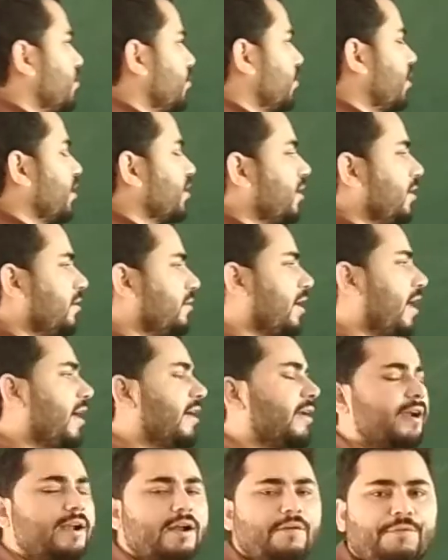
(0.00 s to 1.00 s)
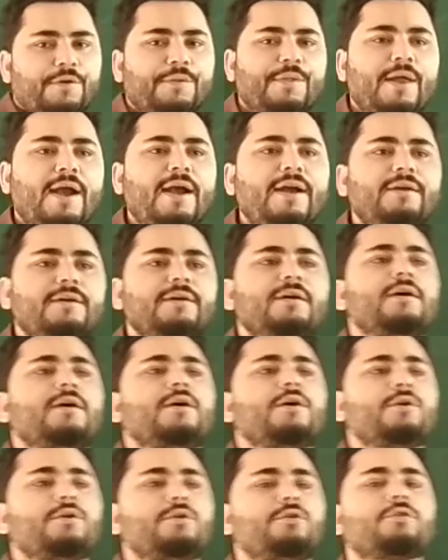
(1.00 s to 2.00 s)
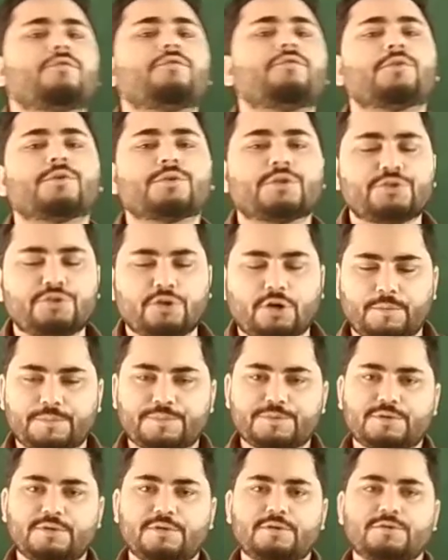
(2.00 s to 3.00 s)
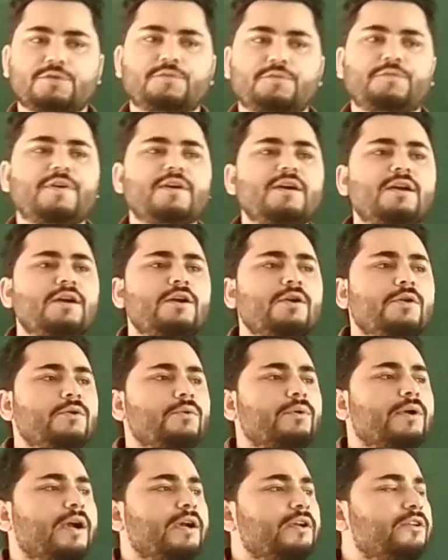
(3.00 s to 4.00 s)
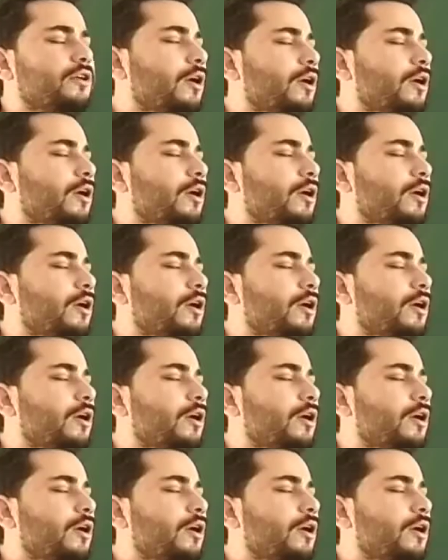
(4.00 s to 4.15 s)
education, right? And after that, you look for the jobs. So where do you get